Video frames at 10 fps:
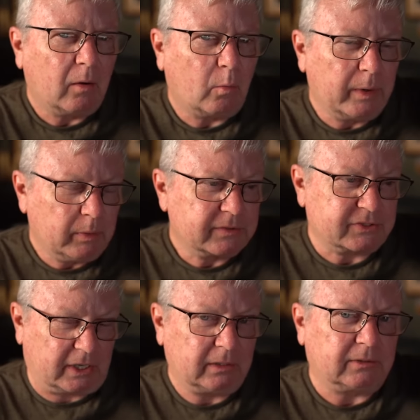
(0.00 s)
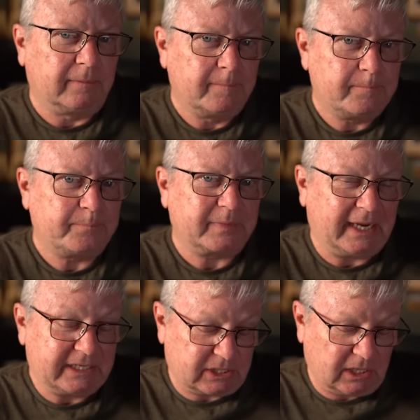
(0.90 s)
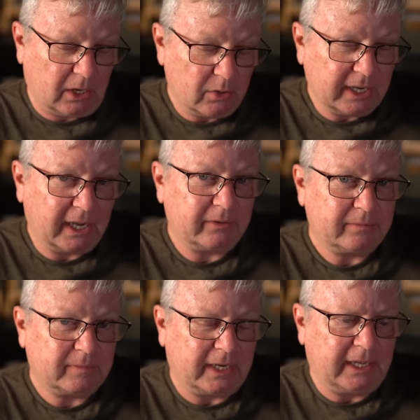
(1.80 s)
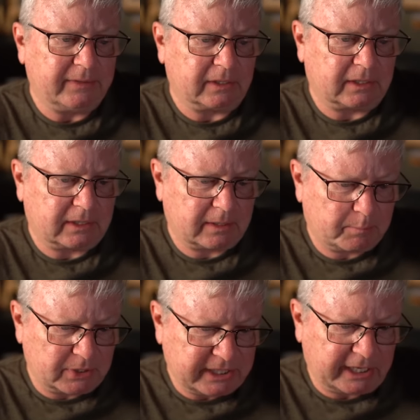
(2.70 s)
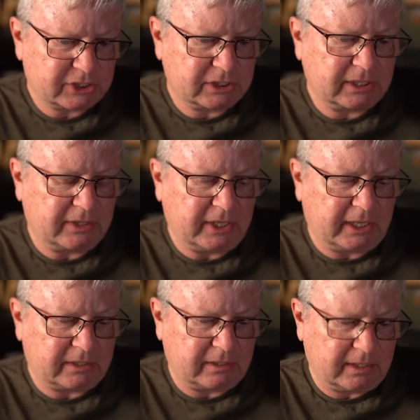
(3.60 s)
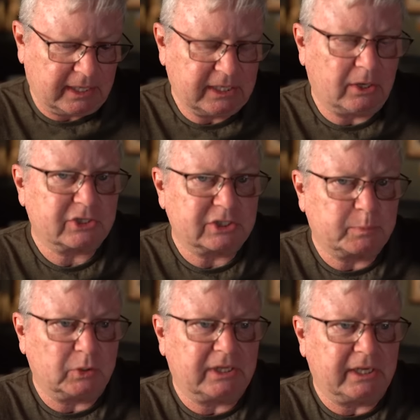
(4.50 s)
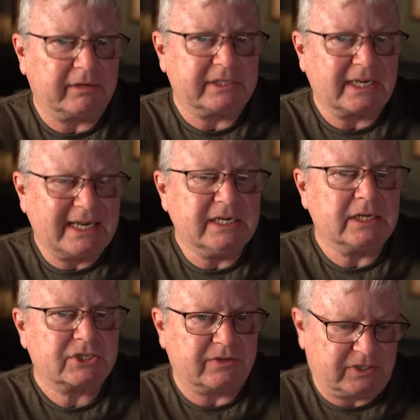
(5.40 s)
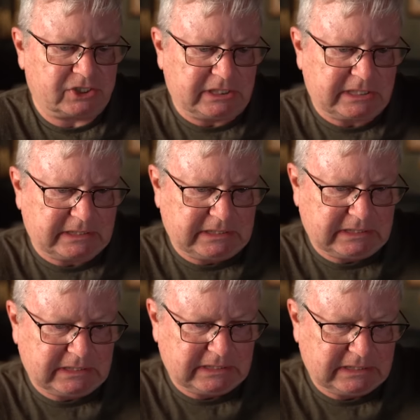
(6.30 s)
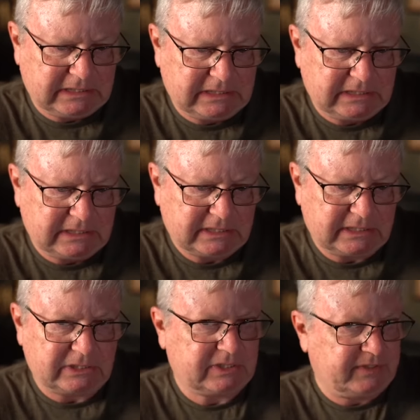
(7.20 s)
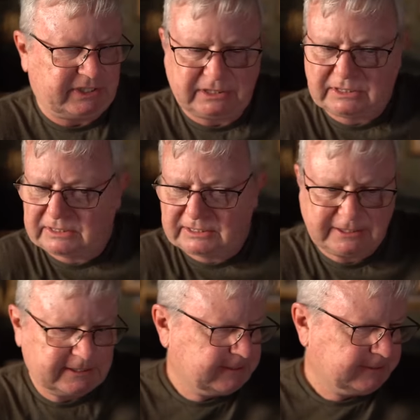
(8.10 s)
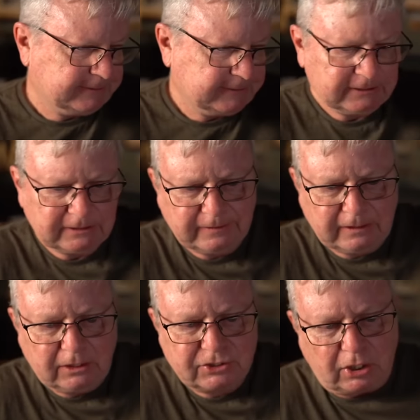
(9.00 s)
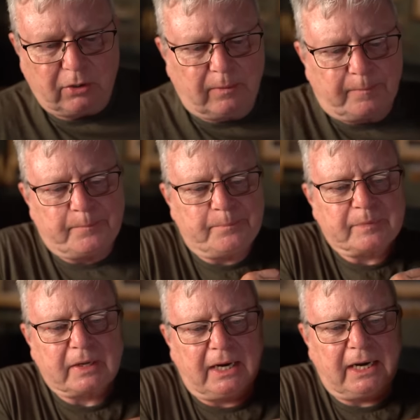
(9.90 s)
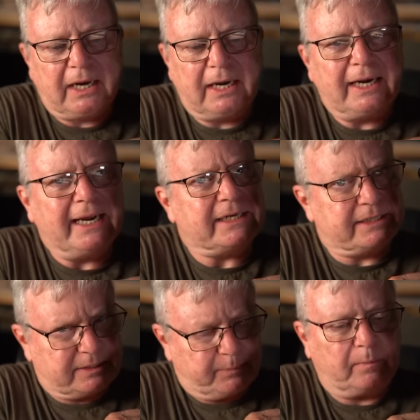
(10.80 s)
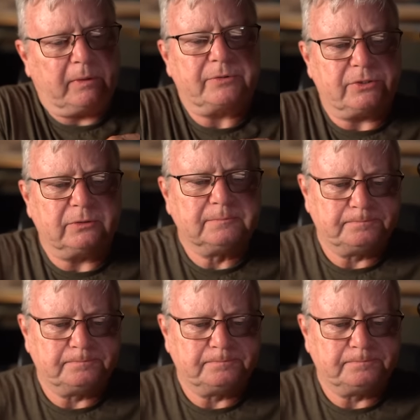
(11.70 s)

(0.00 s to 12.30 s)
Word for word: We would have struggled. It's low down, and the protection that Ineos has put there is insufficient. It's not sufficient. So, uh, it is a problem too.